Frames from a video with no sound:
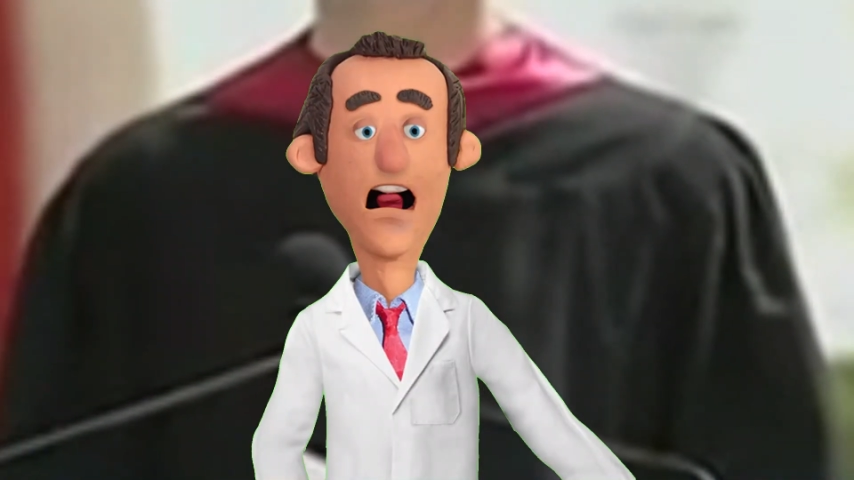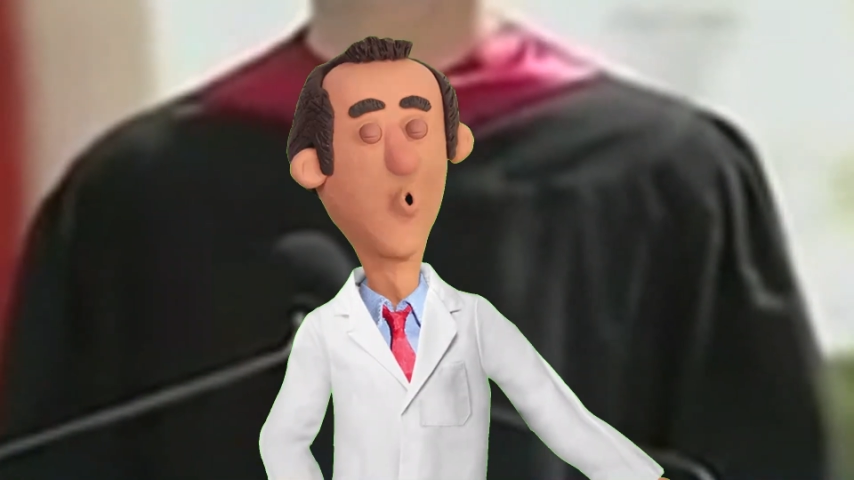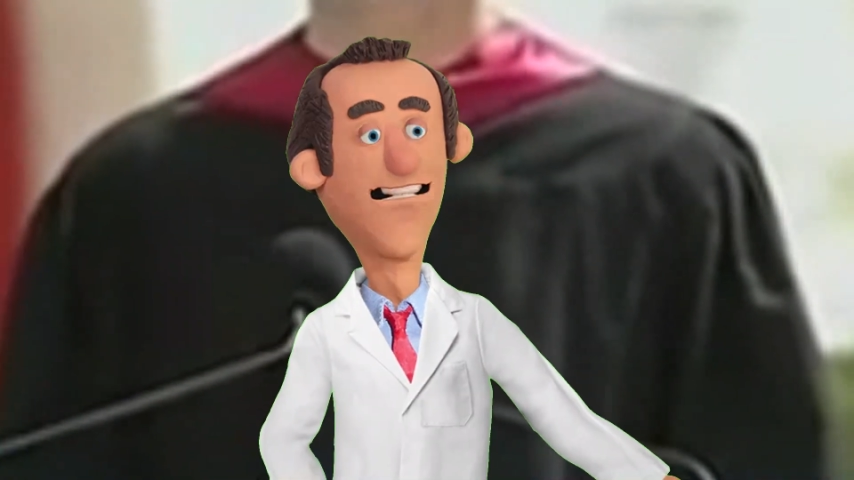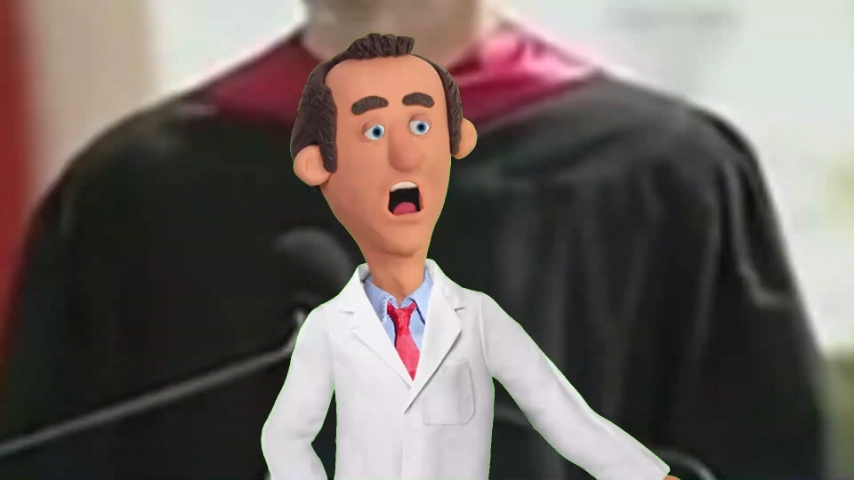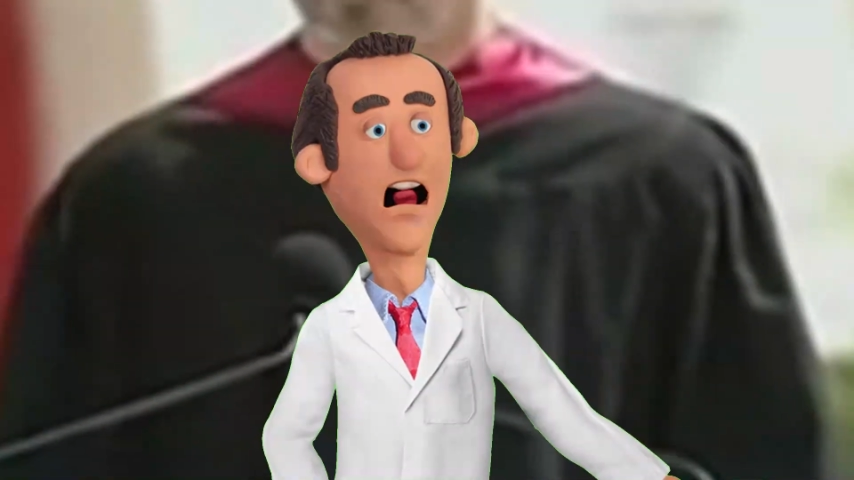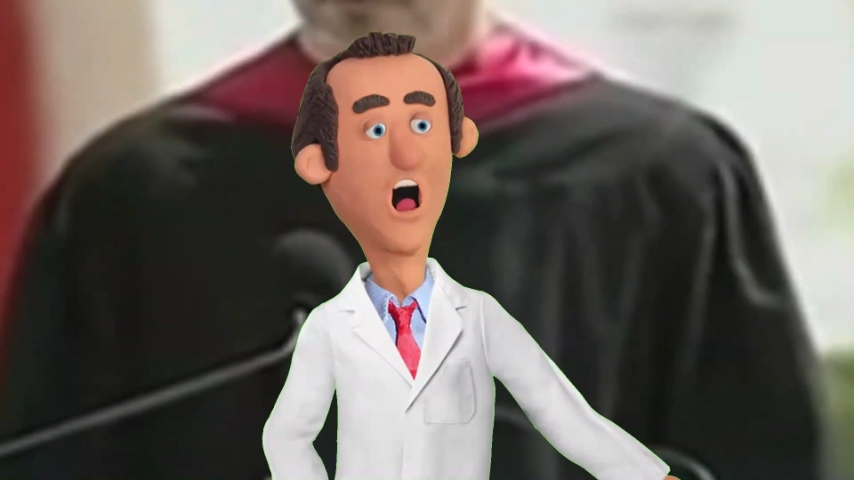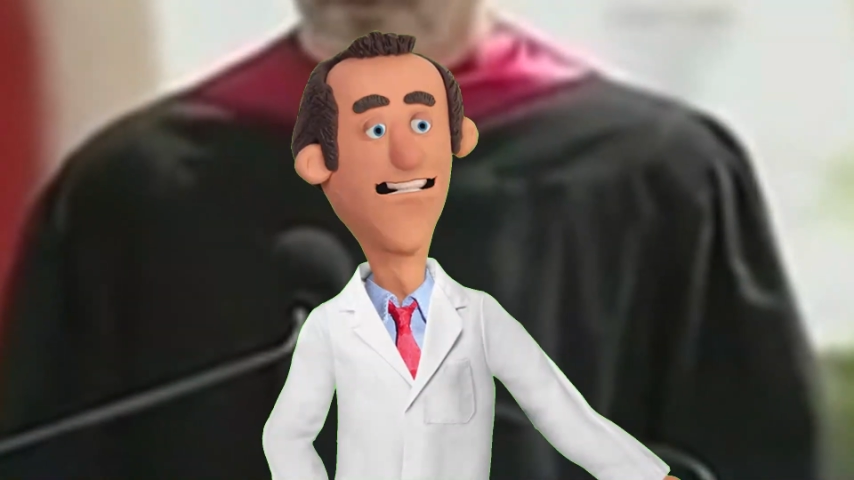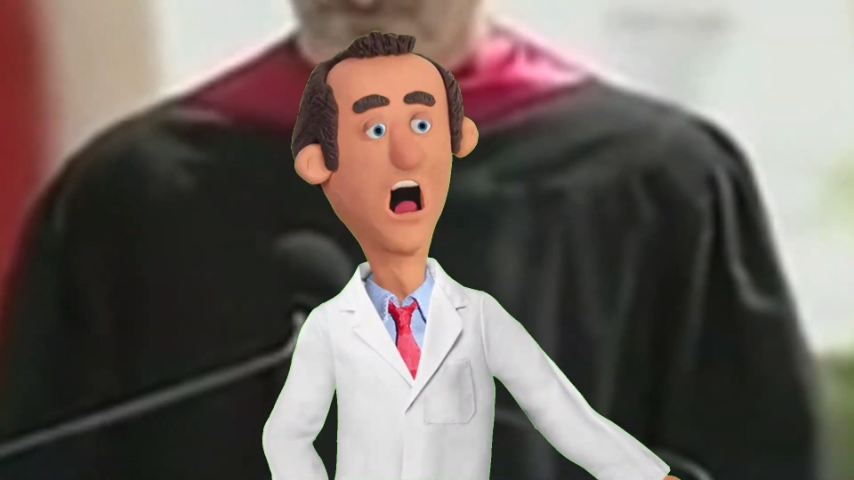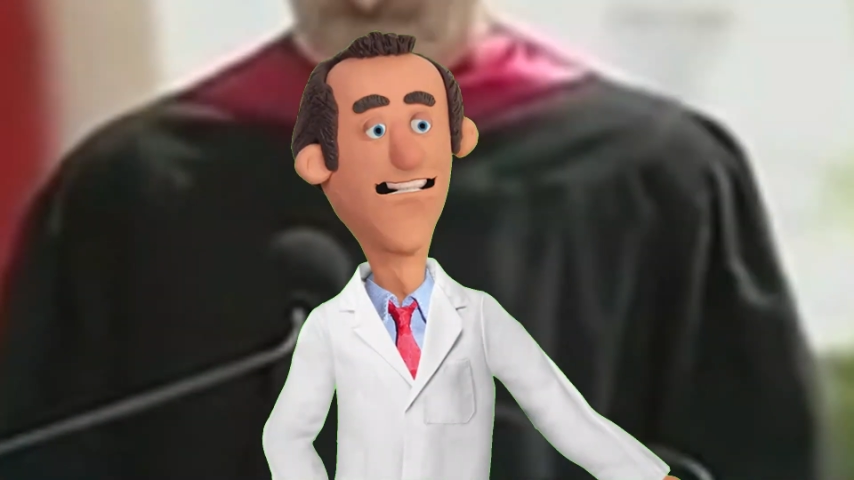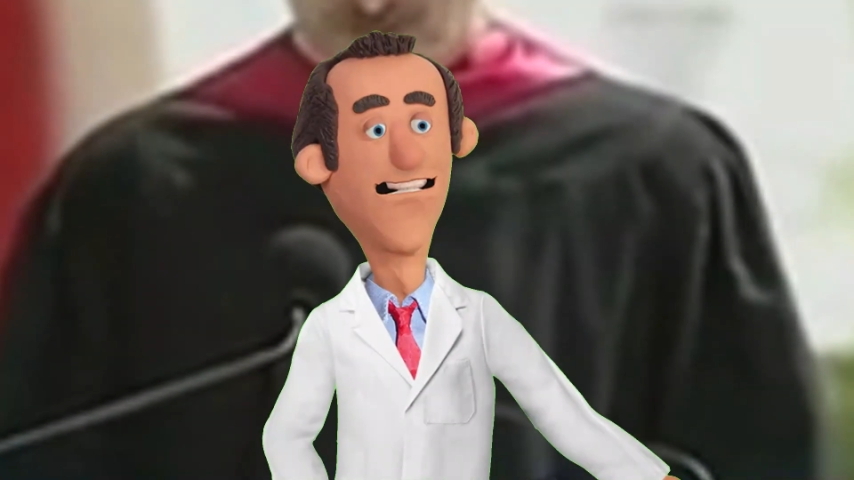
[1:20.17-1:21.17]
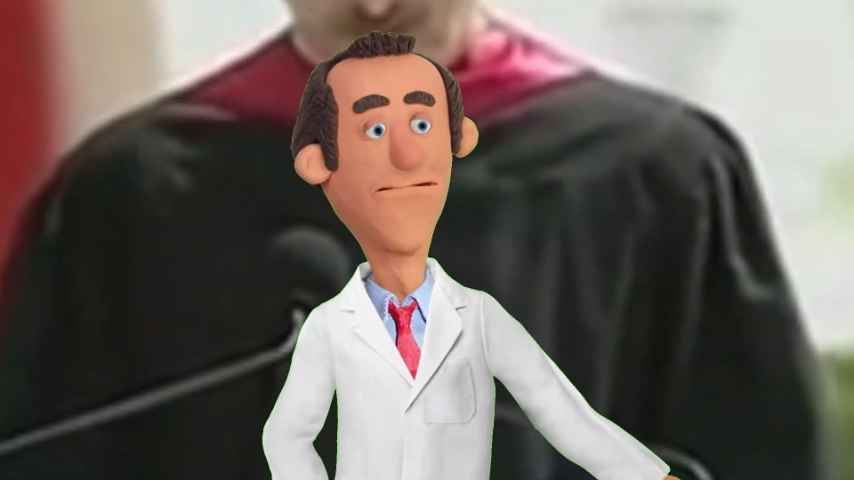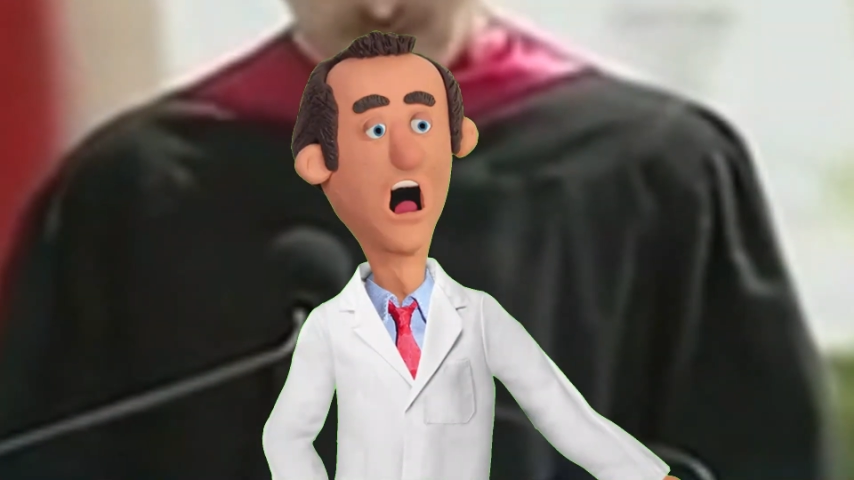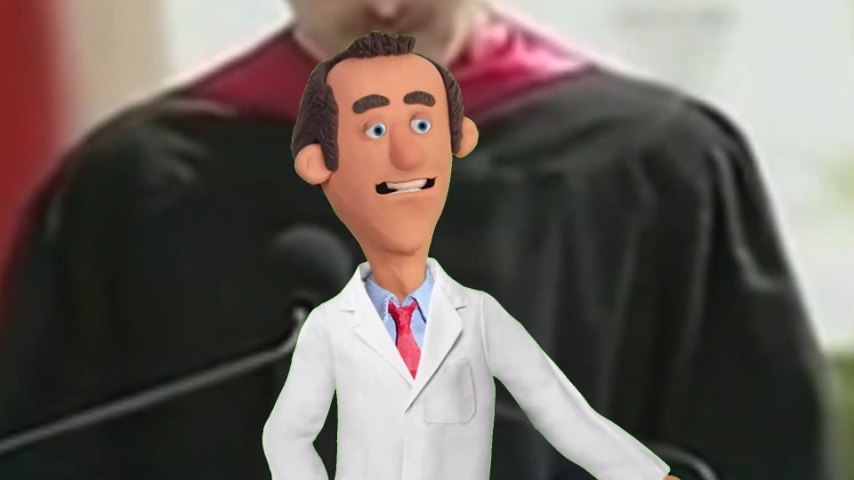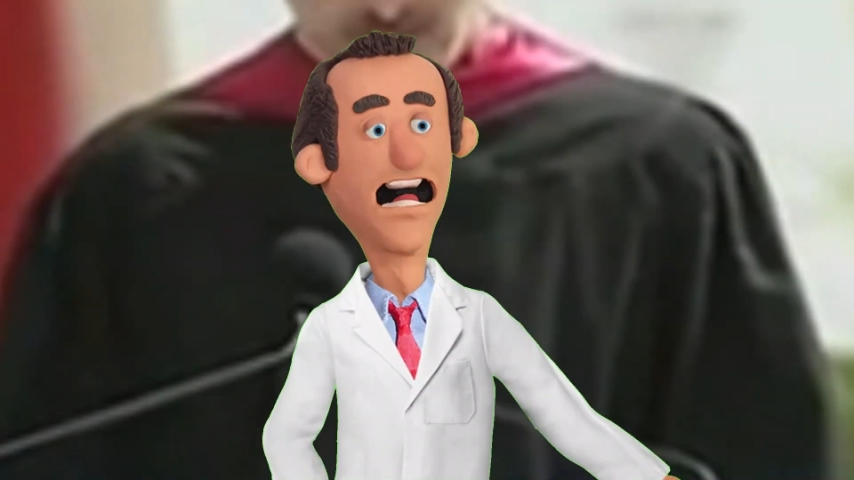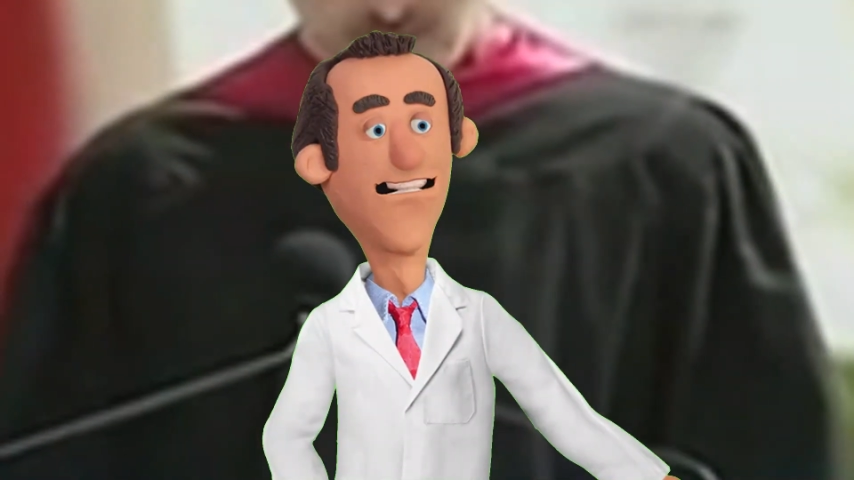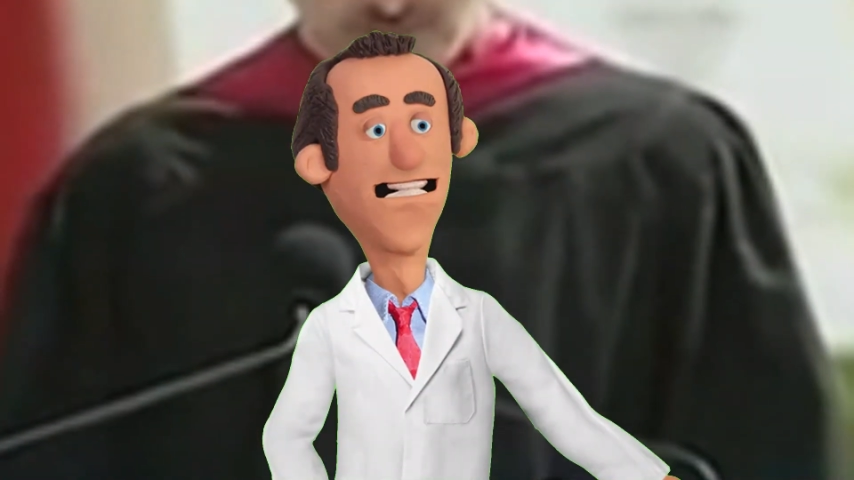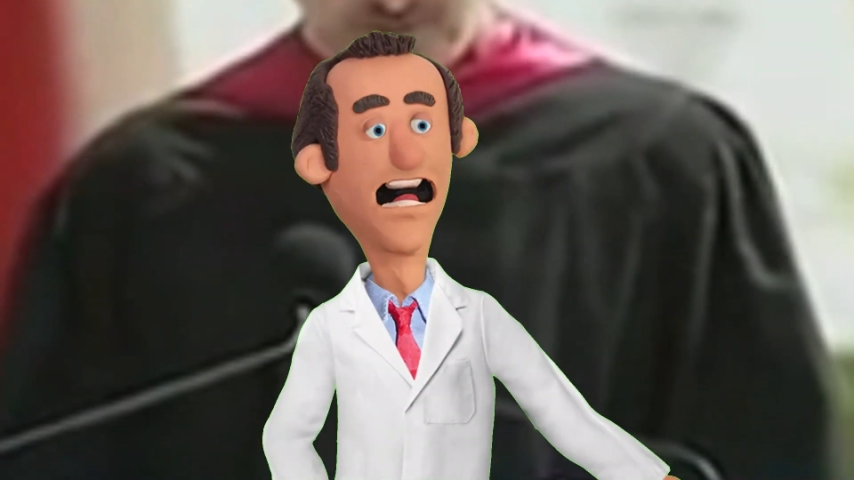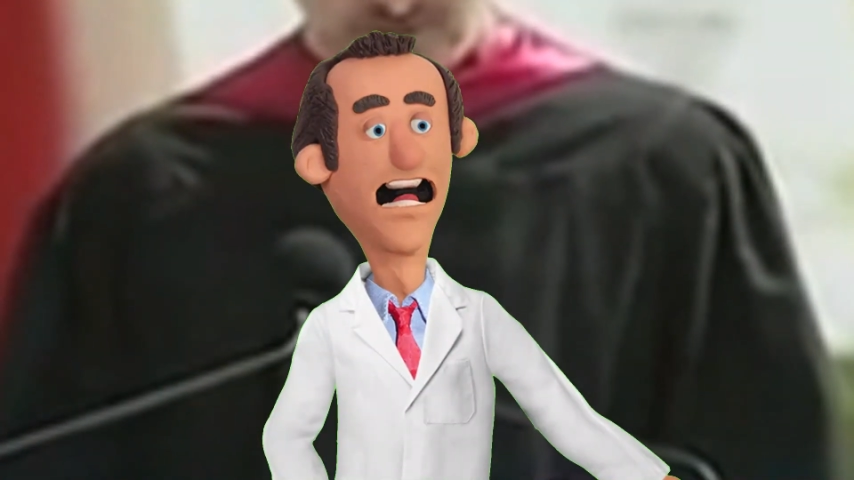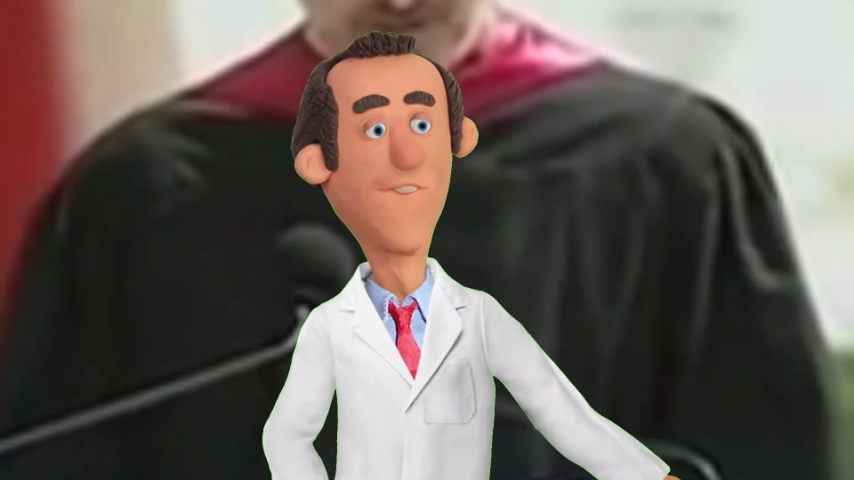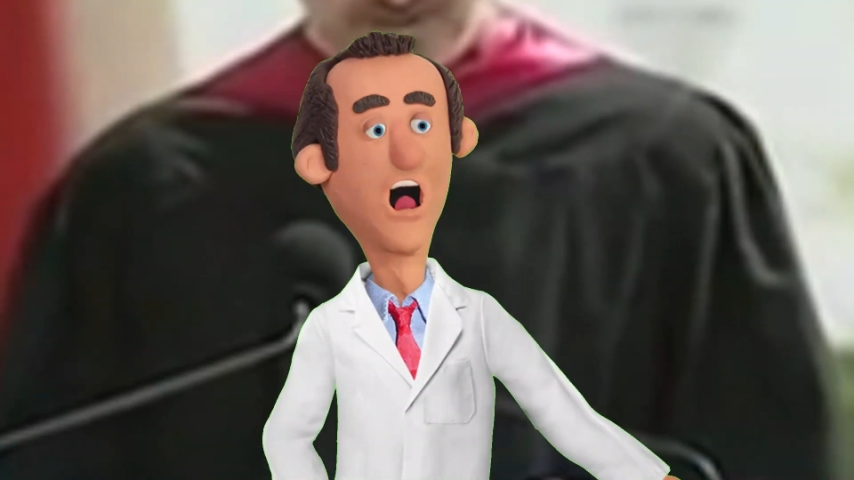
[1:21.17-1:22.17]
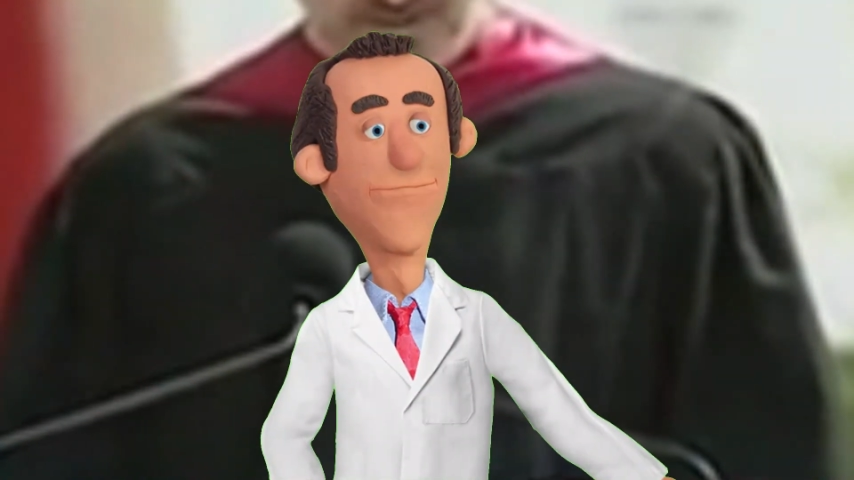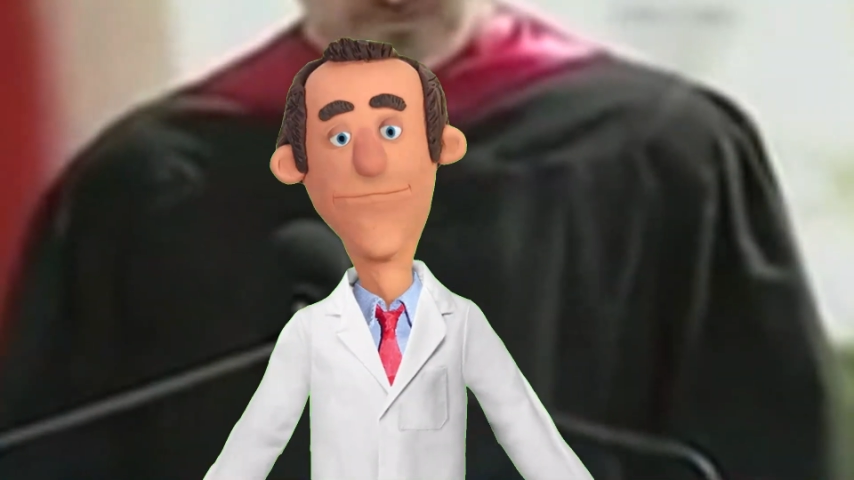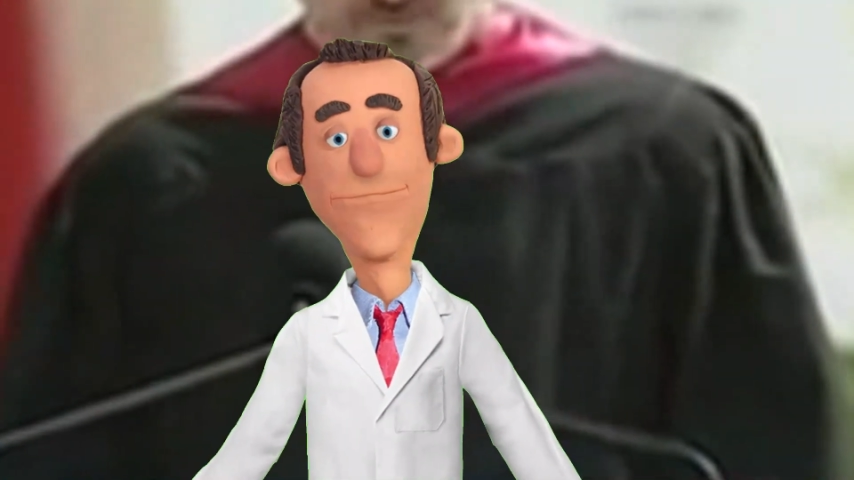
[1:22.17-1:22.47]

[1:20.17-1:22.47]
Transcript: that was almost as expensive as Stanford.